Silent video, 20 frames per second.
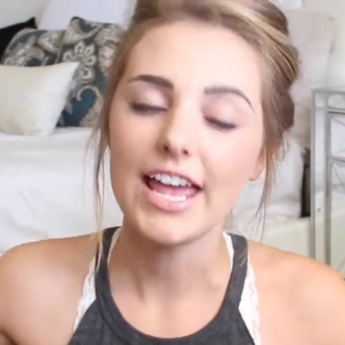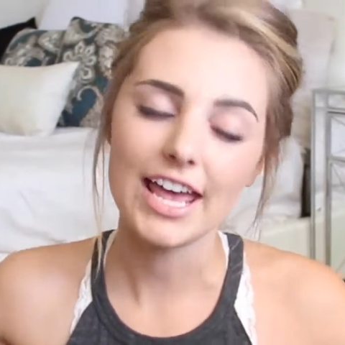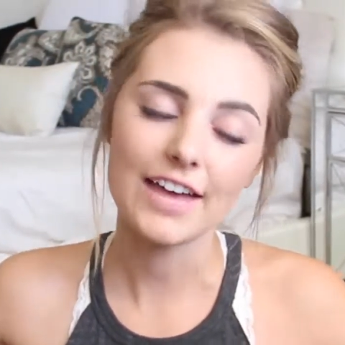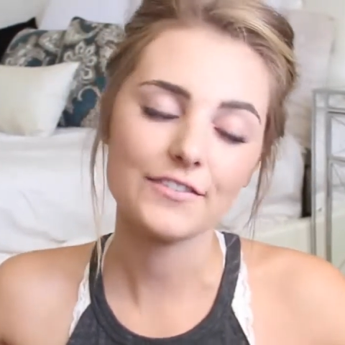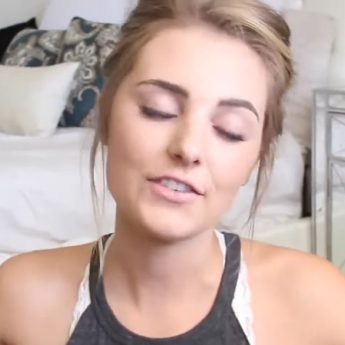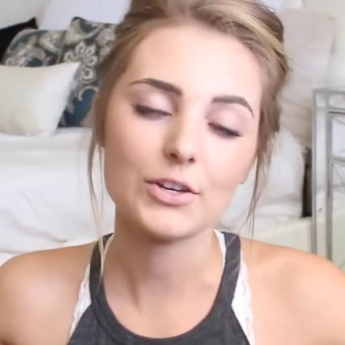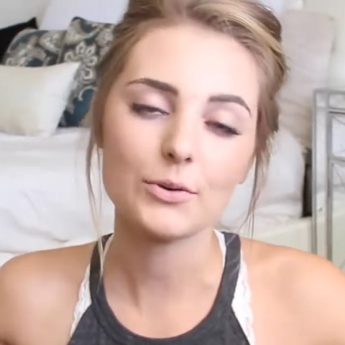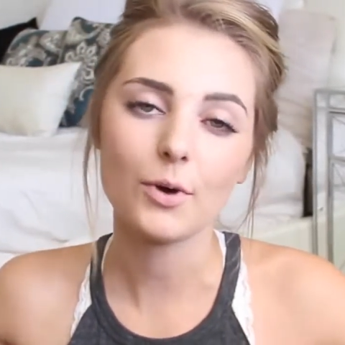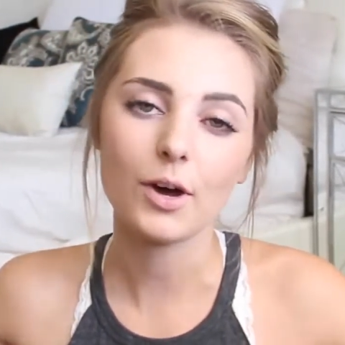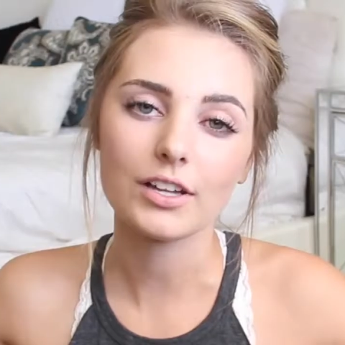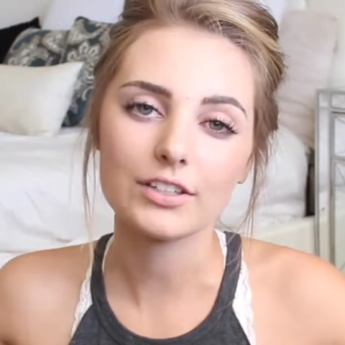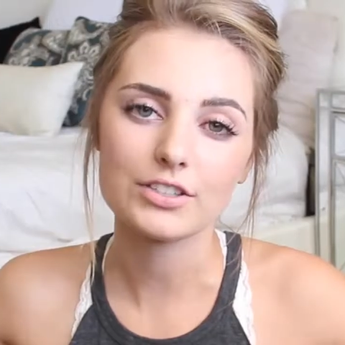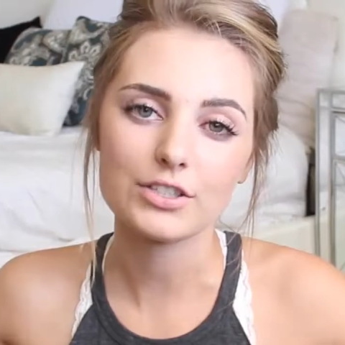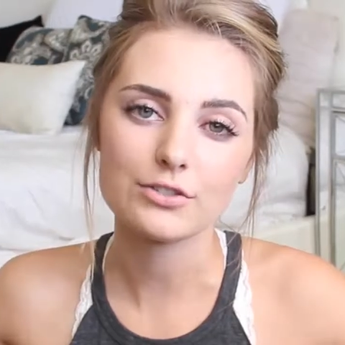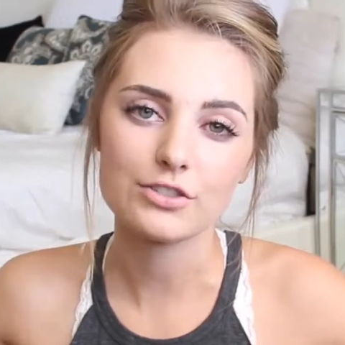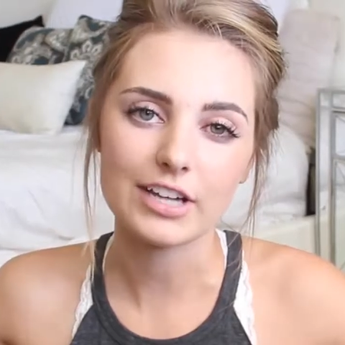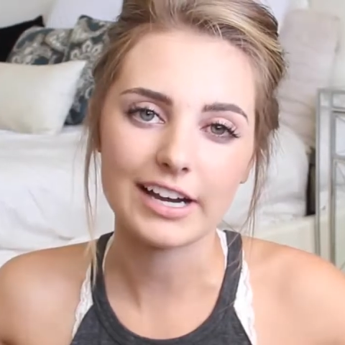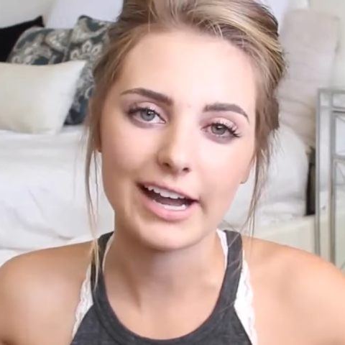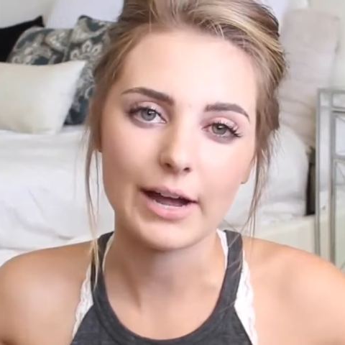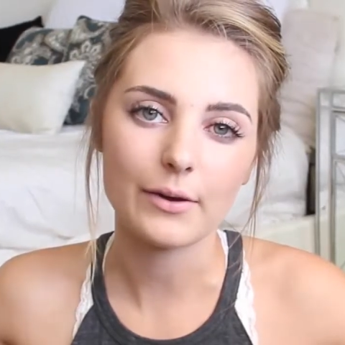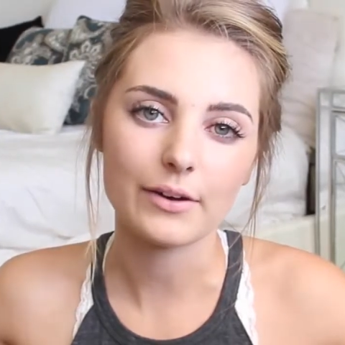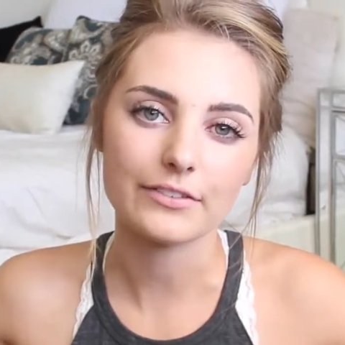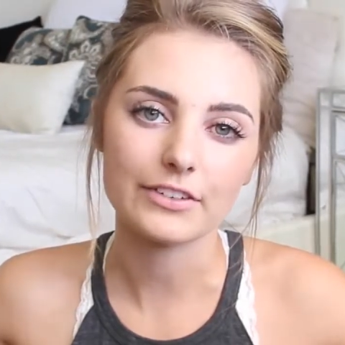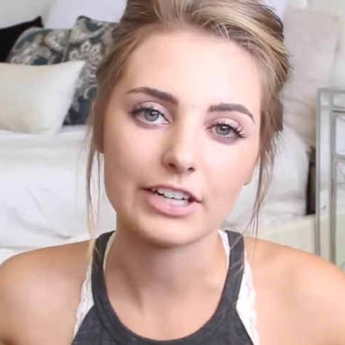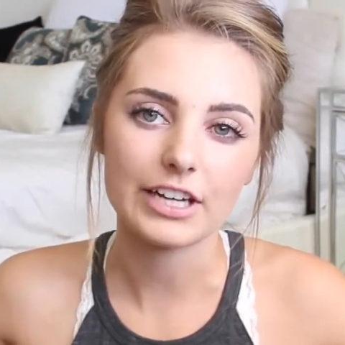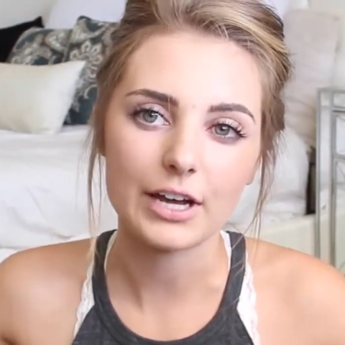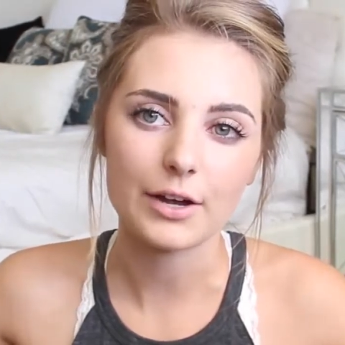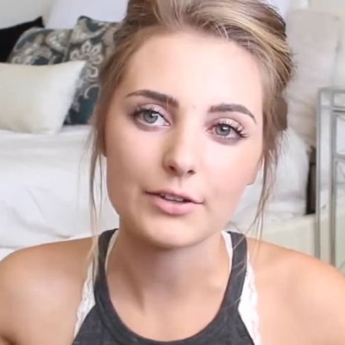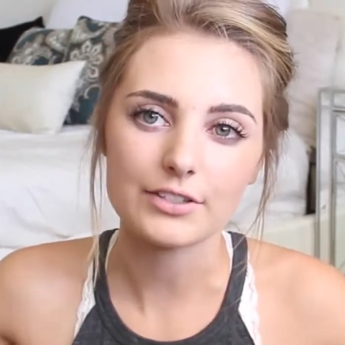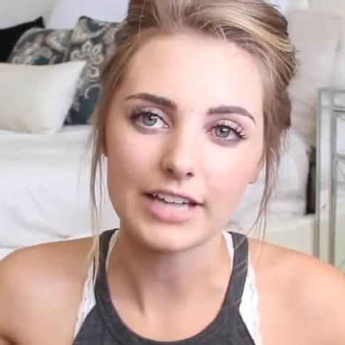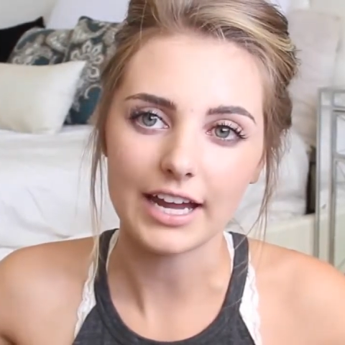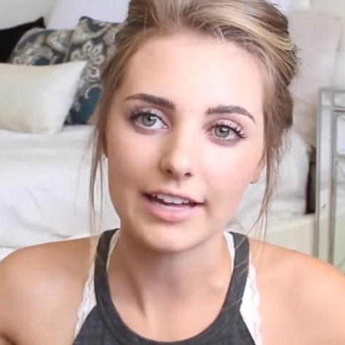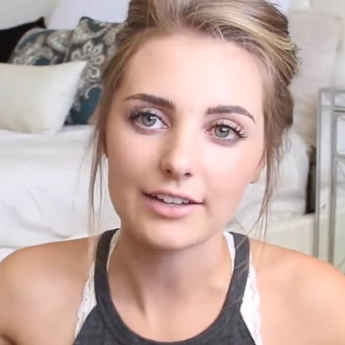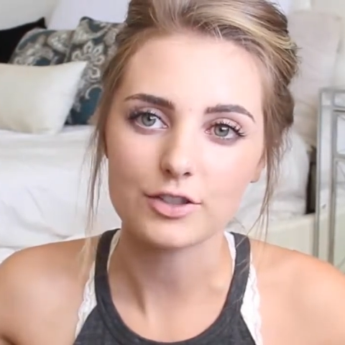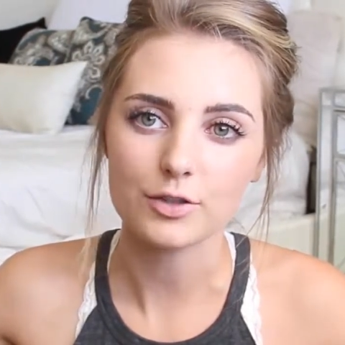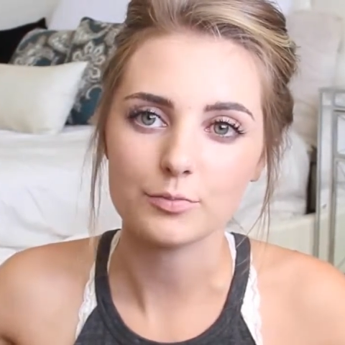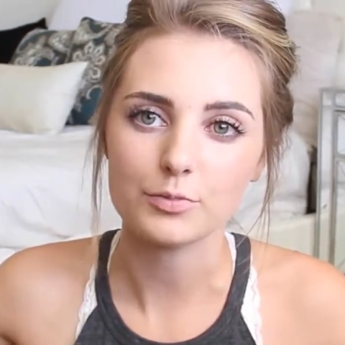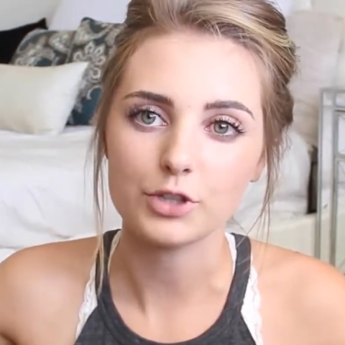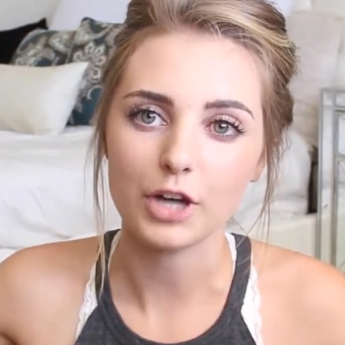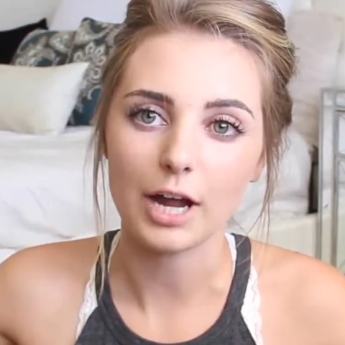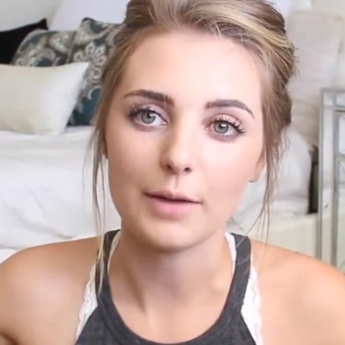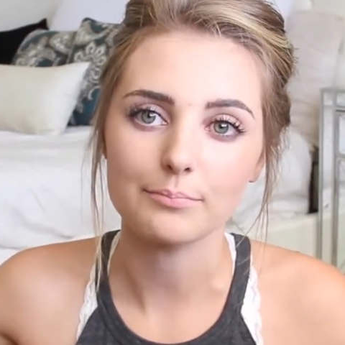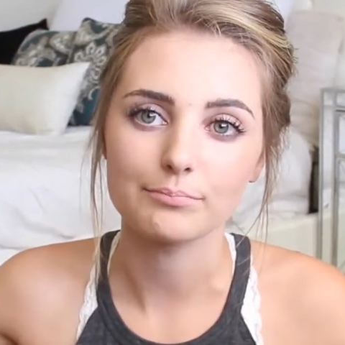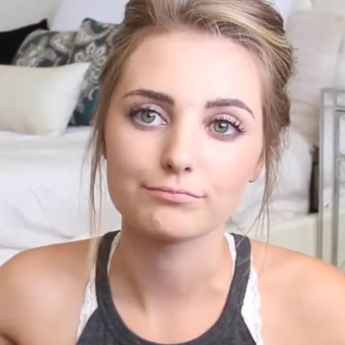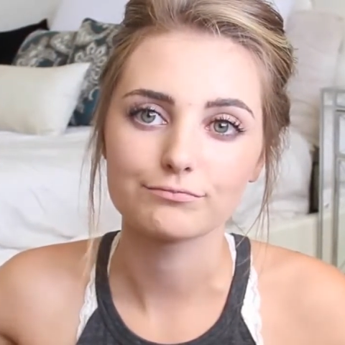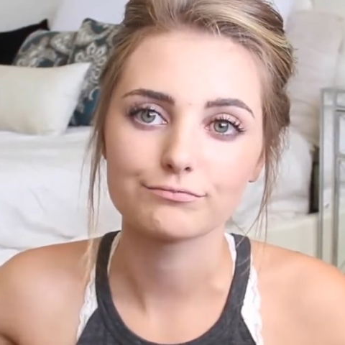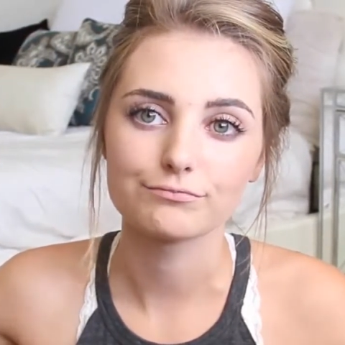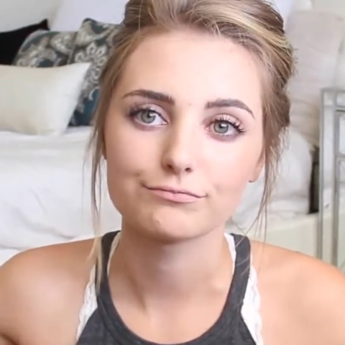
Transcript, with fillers: if you want to check out her videos and subscribe.